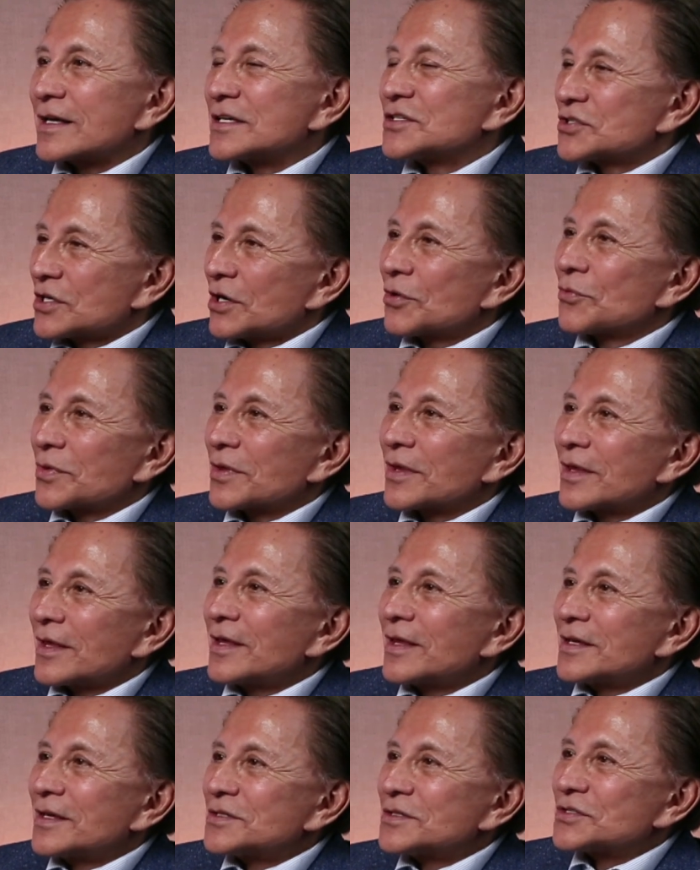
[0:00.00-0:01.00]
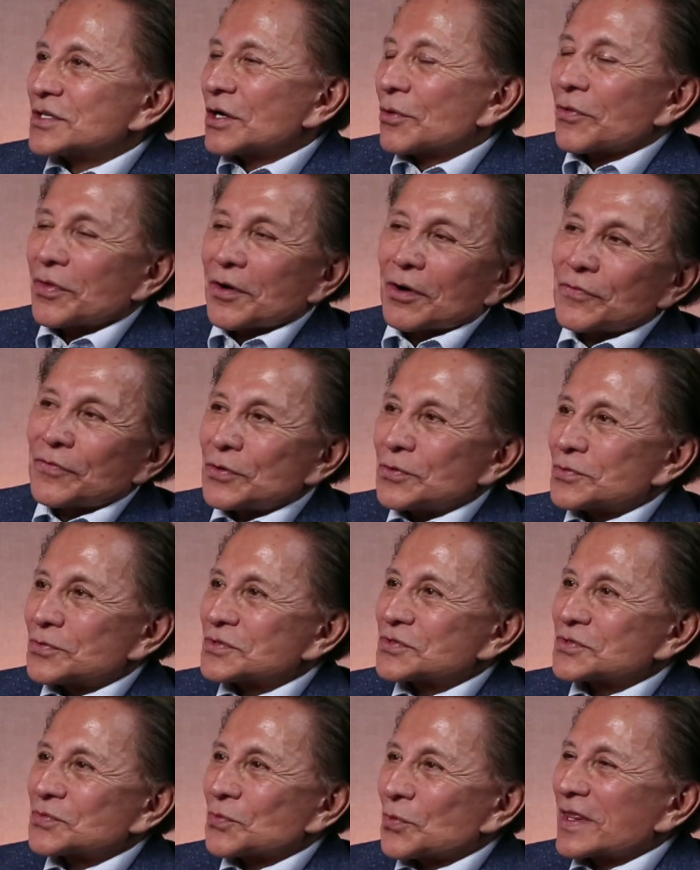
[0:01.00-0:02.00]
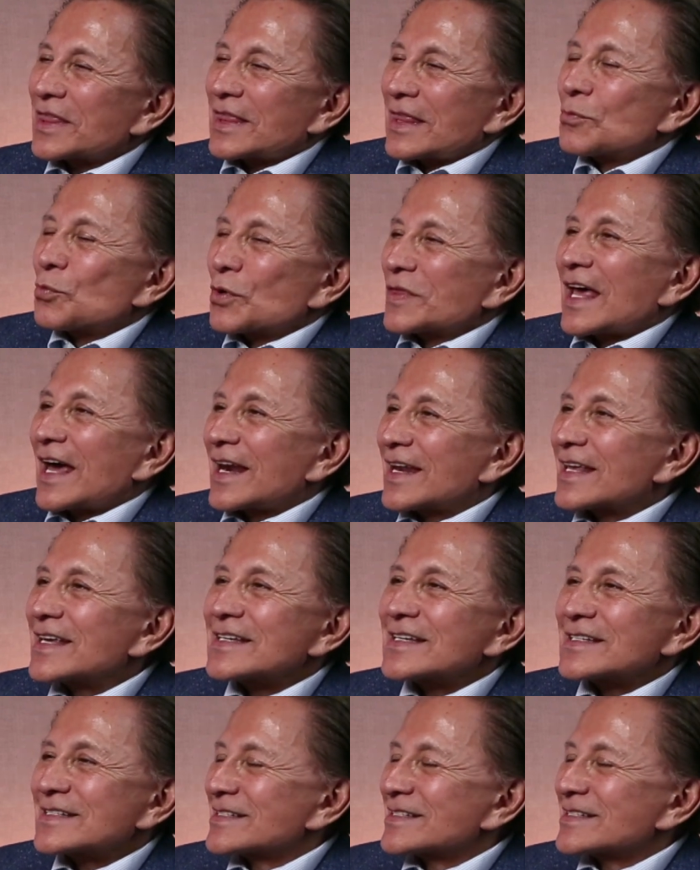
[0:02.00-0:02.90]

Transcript: Share with sure. share with our viewers what what yeah. that is.